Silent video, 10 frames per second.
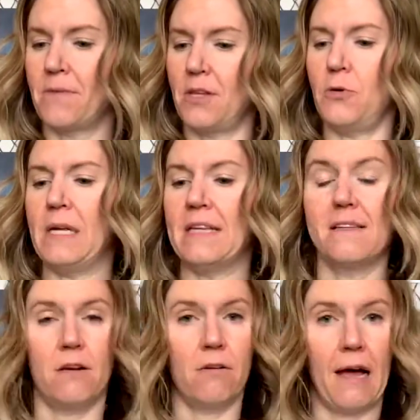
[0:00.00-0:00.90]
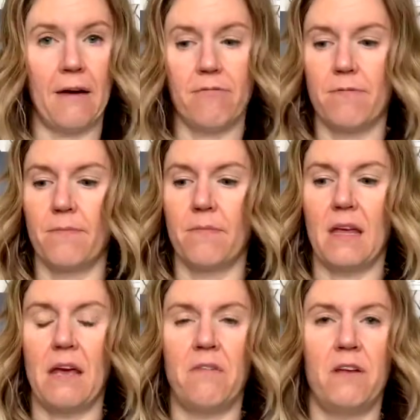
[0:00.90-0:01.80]
You need this in your life,
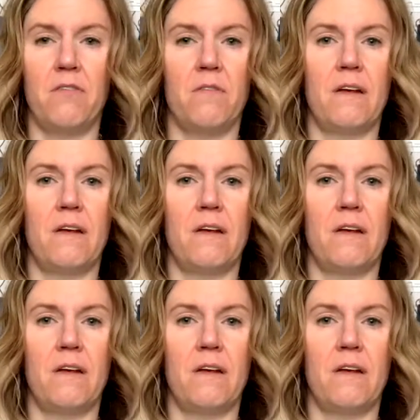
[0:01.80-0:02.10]
even if you've